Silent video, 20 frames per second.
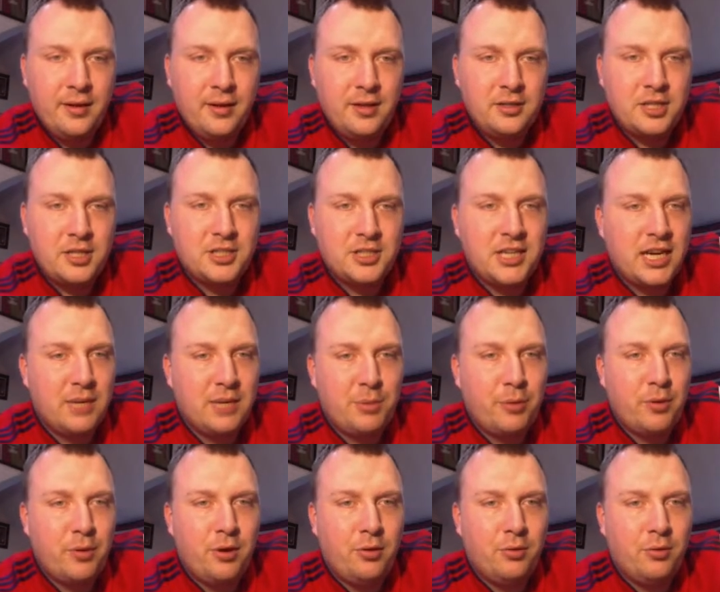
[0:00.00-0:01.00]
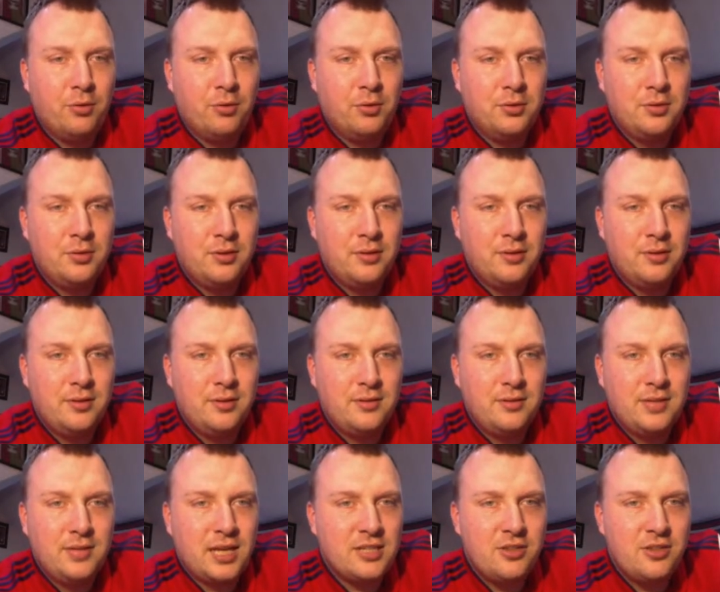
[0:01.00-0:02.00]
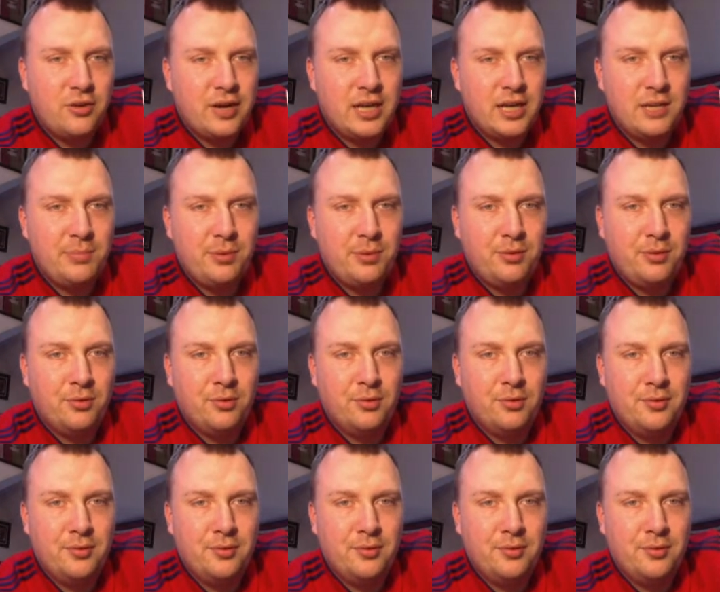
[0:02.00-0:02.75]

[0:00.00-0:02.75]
Doesn't get the ball at all. Does not get the ball.